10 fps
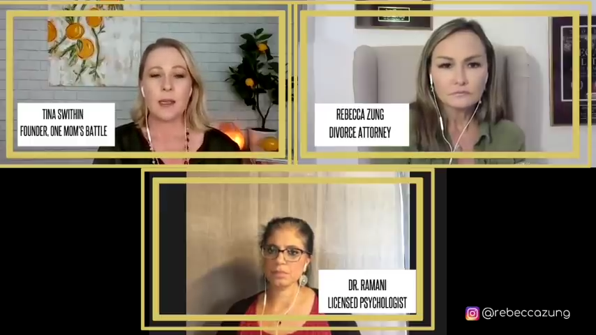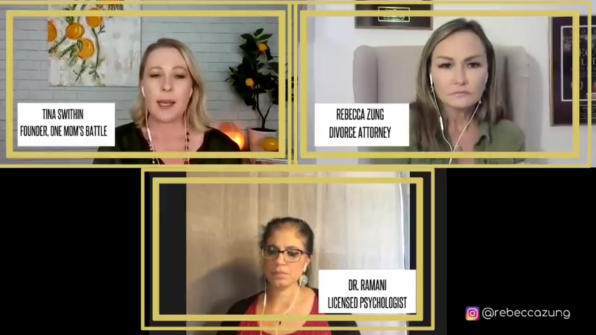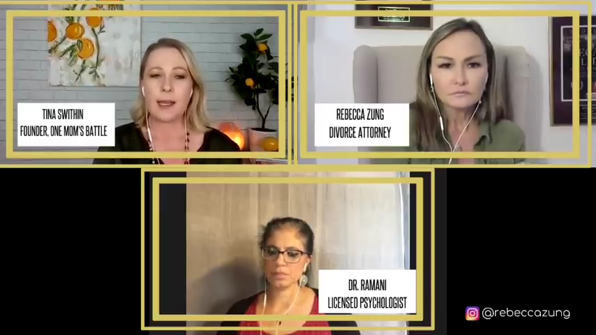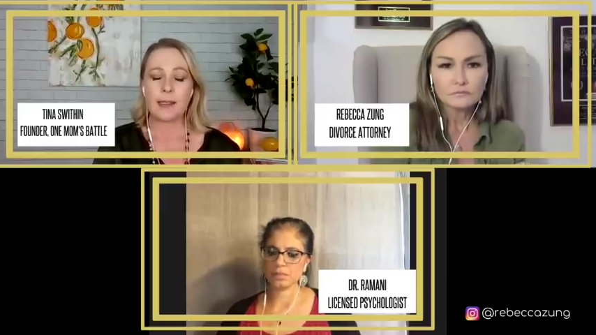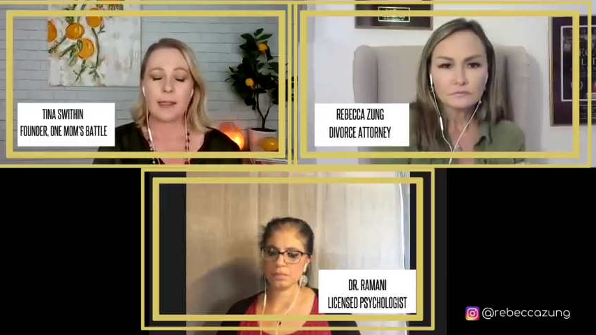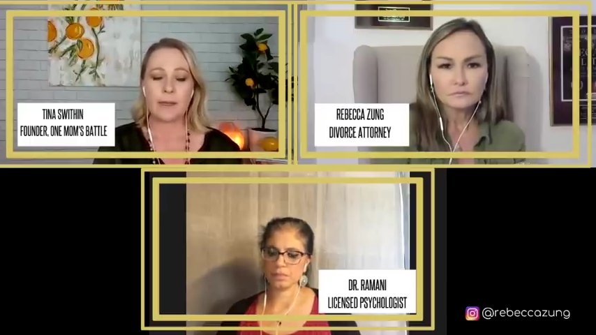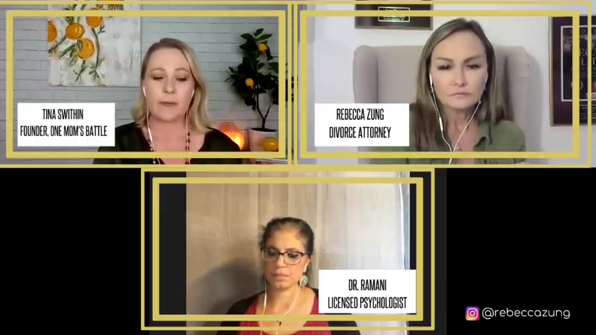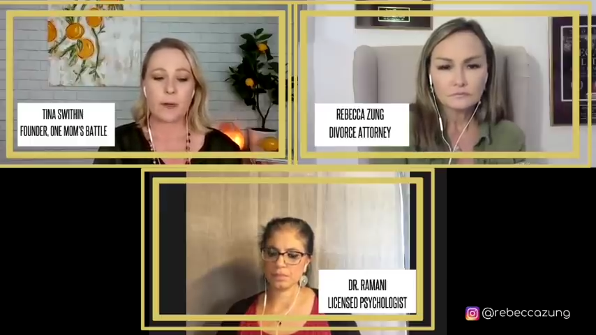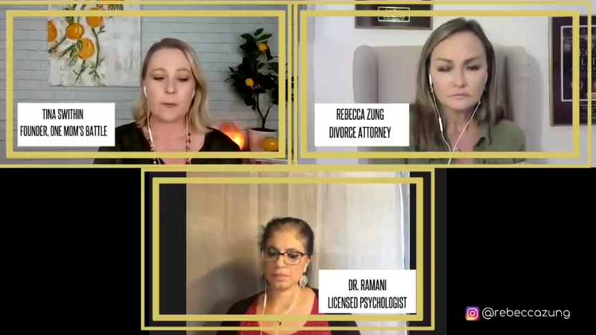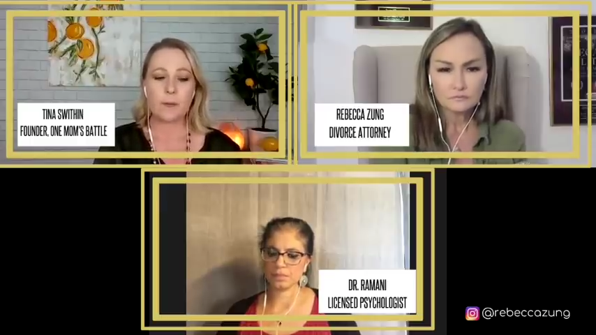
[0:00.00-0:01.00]
Speaker 1: and
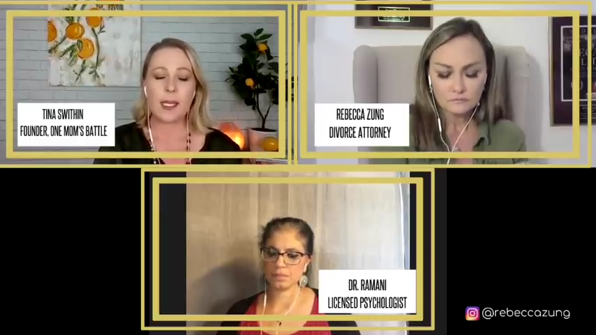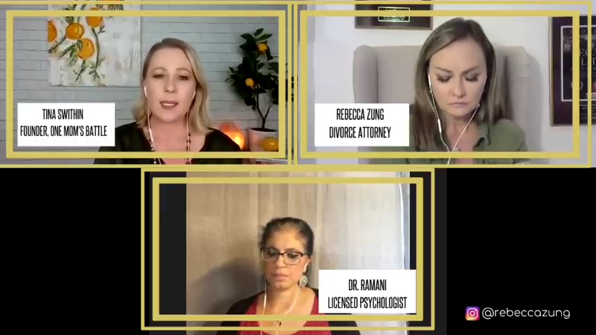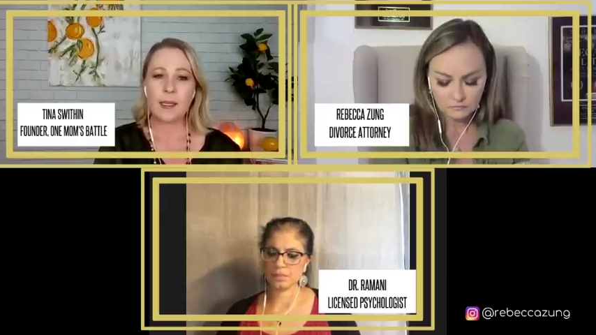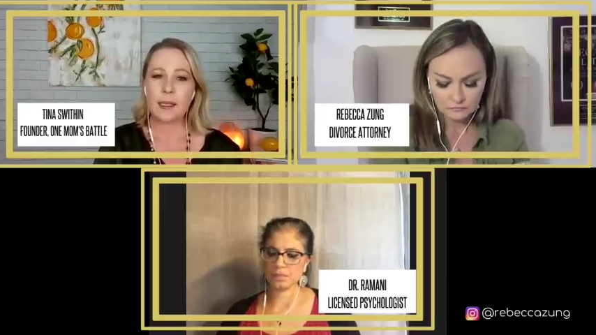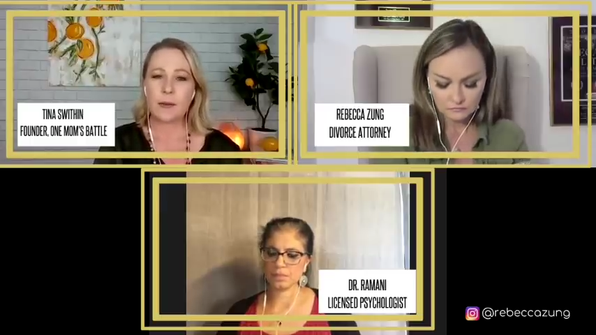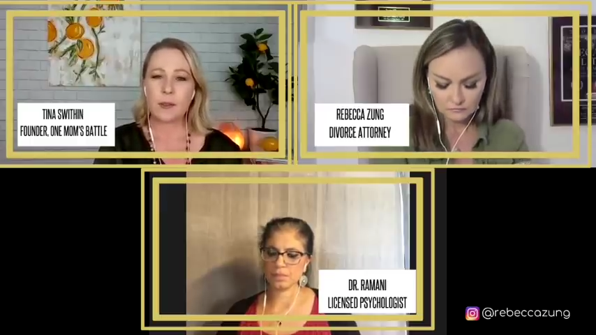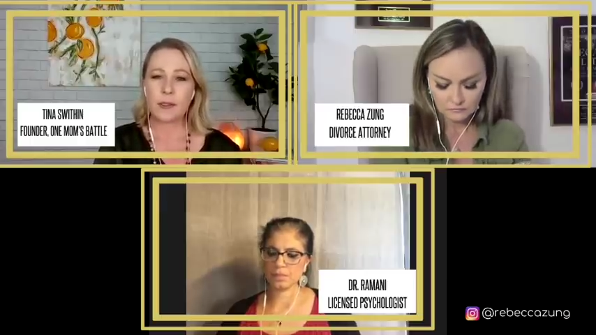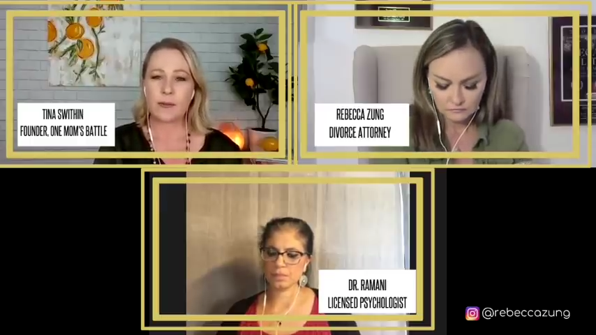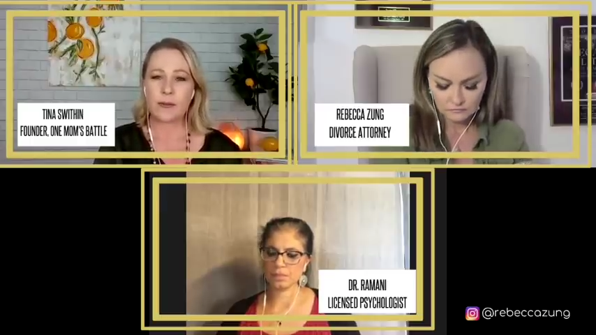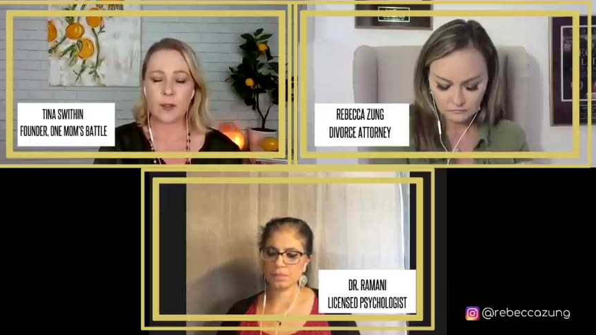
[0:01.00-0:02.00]
for me, it was
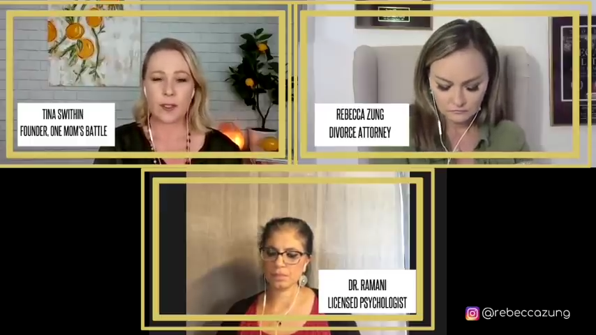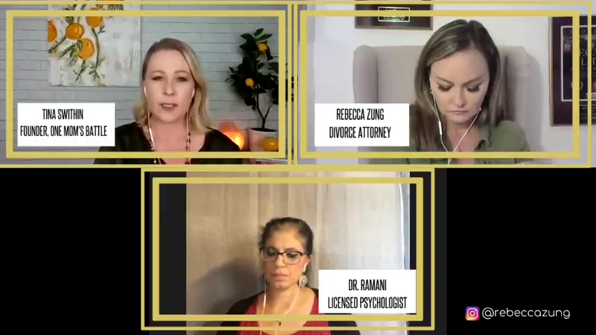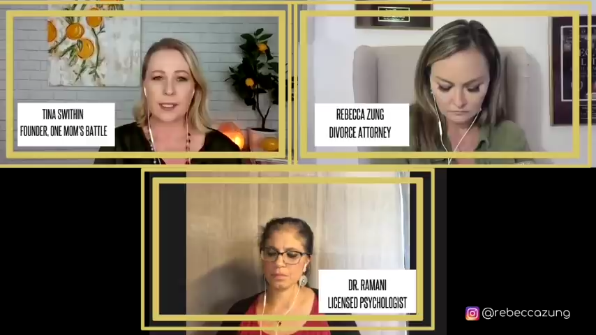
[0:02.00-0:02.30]
a few years